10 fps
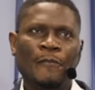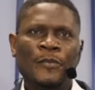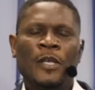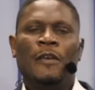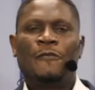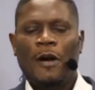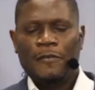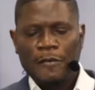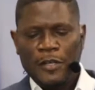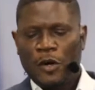If you have
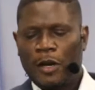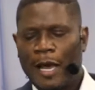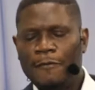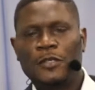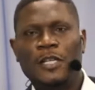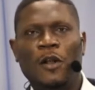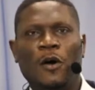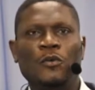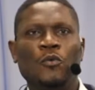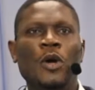given your life to the Lord,
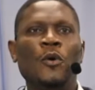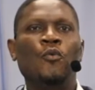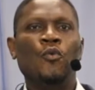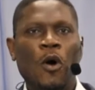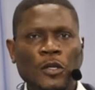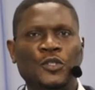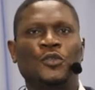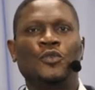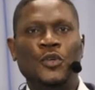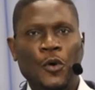we want to
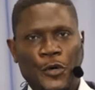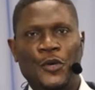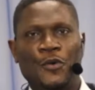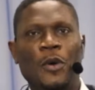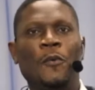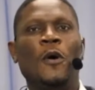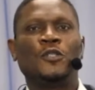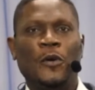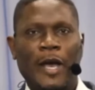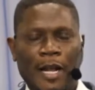know you. We want to
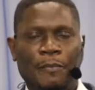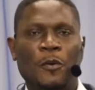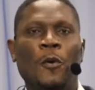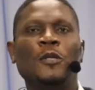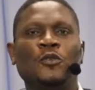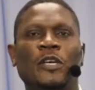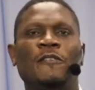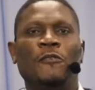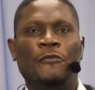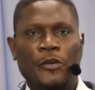help you. We want to give you
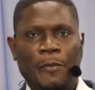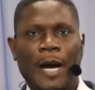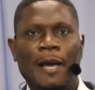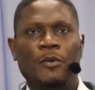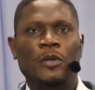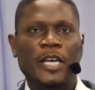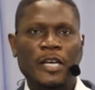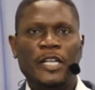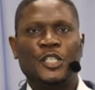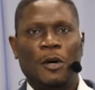free Bible,
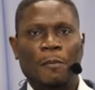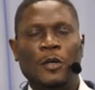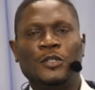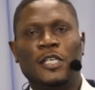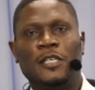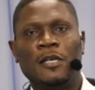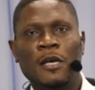English or Maltese.